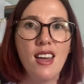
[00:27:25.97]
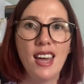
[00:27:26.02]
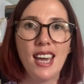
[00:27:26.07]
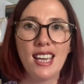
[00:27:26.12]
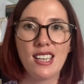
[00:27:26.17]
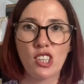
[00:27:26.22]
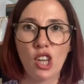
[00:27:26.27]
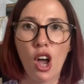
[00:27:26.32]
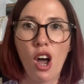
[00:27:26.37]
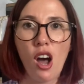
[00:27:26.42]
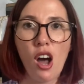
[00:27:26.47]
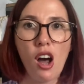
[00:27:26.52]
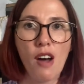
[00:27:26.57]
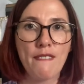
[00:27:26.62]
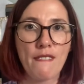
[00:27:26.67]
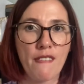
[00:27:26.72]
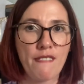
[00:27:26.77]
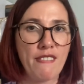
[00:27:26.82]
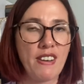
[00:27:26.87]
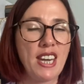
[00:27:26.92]
It's half
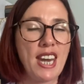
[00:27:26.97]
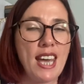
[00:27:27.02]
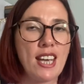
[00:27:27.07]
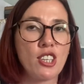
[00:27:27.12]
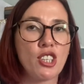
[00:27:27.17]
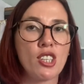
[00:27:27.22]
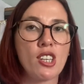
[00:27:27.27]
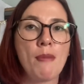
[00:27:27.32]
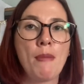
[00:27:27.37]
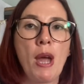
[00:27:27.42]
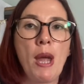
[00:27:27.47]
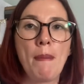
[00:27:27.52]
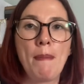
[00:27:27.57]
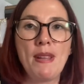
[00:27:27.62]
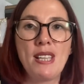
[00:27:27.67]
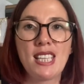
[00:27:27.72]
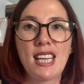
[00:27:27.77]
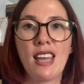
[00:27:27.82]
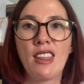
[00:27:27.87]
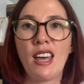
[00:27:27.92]
finished, so I'm
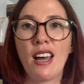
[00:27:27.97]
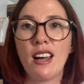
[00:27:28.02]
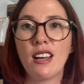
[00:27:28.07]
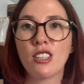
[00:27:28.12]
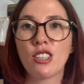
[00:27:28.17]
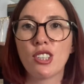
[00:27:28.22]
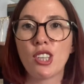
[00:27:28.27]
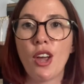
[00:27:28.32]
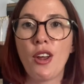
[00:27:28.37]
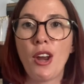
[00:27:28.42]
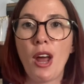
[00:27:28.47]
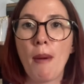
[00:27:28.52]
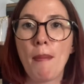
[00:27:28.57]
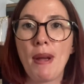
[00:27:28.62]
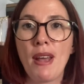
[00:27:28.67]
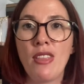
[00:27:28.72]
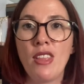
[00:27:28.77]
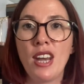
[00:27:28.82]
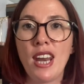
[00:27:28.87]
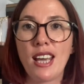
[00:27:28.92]
hoping to get that sewn up
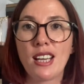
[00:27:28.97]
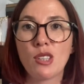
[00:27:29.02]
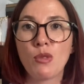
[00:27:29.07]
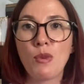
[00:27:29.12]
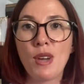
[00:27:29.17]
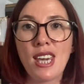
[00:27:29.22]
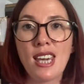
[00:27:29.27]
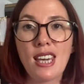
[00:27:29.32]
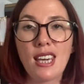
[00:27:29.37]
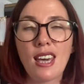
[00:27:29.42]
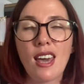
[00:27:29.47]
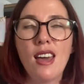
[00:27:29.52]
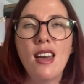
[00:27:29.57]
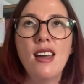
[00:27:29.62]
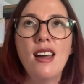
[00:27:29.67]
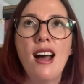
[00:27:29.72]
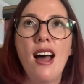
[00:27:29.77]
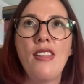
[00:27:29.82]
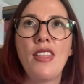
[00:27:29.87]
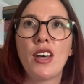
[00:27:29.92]
in the next week,
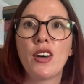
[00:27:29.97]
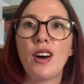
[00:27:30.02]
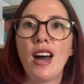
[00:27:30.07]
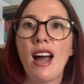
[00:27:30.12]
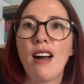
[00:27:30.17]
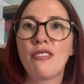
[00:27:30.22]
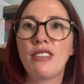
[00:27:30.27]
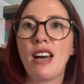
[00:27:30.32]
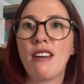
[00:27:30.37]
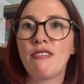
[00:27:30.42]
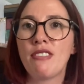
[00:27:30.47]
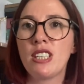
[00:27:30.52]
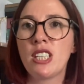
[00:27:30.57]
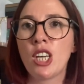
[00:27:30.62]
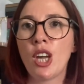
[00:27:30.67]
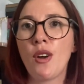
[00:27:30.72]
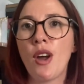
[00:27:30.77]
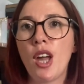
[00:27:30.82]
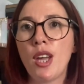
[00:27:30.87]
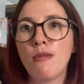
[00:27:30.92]
and then I'll have that
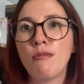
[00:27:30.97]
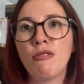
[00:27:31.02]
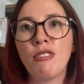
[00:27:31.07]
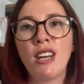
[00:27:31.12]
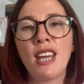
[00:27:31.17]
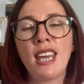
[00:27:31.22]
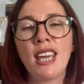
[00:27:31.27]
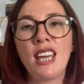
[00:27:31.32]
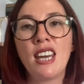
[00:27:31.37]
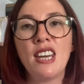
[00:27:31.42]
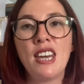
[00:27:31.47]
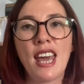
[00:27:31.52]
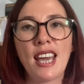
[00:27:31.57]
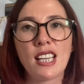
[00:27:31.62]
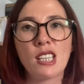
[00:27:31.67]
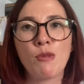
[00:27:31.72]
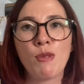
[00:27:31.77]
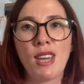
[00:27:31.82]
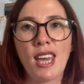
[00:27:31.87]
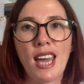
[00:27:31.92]
video hopefully
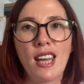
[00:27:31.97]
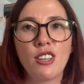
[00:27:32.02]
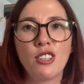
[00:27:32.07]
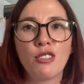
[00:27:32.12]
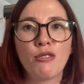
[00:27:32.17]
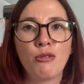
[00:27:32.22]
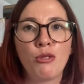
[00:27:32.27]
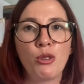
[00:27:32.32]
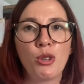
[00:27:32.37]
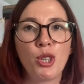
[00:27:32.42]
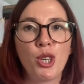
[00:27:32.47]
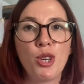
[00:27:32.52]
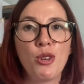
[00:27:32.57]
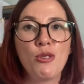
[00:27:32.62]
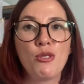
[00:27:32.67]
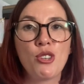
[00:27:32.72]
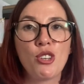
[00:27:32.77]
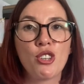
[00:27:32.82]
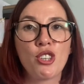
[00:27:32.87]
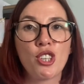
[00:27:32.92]
next weekend for
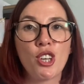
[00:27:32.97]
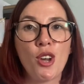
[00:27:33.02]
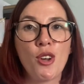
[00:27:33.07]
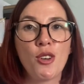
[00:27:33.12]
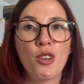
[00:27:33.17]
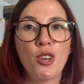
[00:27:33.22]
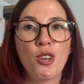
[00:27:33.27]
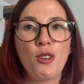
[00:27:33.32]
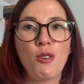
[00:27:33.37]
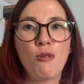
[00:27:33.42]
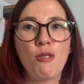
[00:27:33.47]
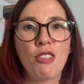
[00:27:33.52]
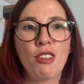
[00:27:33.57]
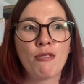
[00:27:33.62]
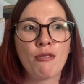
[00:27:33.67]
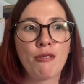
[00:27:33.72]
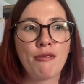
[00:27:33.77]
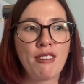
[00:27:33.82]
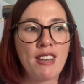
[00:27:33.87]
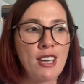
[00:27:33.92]
you to show you the
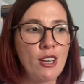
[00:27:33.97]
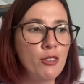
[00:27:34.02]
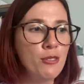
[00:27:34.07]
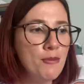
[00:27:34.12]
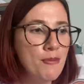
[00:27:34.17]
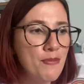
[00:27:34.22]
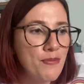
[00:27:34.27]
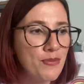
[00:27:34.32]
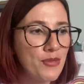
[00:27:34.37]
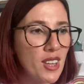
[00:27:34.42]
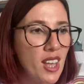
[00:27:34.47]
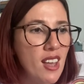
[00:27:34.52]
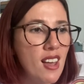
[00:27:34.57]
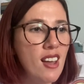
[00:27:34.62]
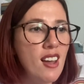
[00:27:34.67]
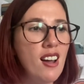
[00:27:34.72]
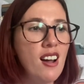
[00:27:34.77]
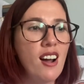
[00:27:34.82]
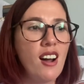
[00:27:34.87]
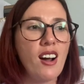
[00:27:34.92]
reveal.
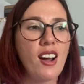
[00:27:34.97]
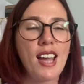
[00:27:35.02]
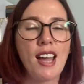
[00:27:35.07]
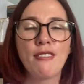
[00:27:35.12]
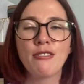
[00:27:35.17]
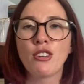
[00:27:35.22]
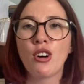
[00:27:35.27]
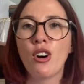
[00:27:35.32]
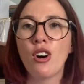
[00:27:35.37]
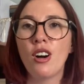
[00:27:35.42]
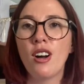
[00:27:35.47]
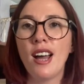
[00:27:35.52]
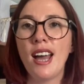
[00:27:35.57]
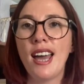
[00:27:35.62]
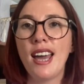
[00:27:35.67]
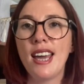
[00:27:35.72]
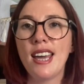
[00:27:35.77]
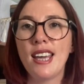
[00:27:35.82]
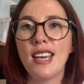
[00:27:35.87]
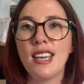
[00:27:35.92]
I have got
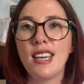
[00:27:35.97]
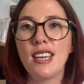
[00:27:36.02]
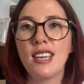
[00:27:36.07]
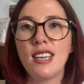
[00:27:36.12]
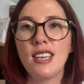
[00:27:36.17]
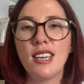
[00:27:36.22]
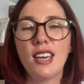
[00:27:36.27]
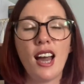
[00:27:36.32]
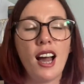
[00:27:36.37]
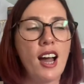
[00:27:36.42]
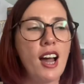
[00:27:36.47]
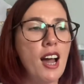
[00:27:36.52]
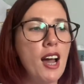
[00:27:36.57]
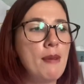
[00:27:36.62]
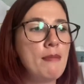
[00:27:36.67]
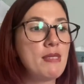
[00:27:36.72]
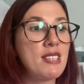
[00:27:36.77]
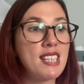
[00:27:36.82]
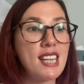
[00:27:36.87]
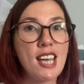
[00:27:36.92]

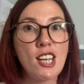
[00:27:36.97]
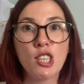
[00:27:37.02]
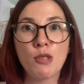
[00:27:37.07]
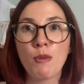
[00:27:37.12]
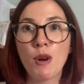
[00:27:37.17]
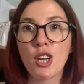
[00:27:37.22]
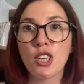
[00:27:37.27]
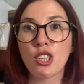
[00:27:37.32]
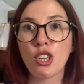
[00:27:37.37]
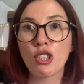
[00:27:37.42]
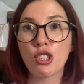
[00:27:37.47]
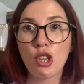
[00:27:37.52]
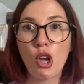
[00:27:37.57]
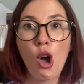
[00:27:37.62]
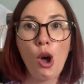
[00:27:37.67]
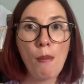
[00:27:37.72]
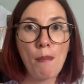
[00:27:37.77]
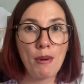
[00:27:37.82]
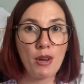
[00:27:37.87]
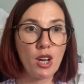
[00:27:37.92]
a sagebrush
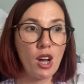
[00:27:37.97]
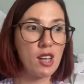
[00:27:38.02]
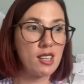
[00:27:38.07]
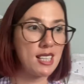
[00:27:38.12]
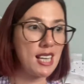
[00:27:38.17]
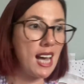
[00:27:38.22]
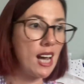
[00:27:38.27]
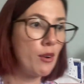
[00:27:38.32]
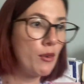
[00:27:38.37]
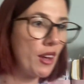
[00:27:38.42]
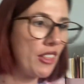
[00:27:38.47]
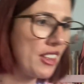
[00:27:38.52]
top cutout.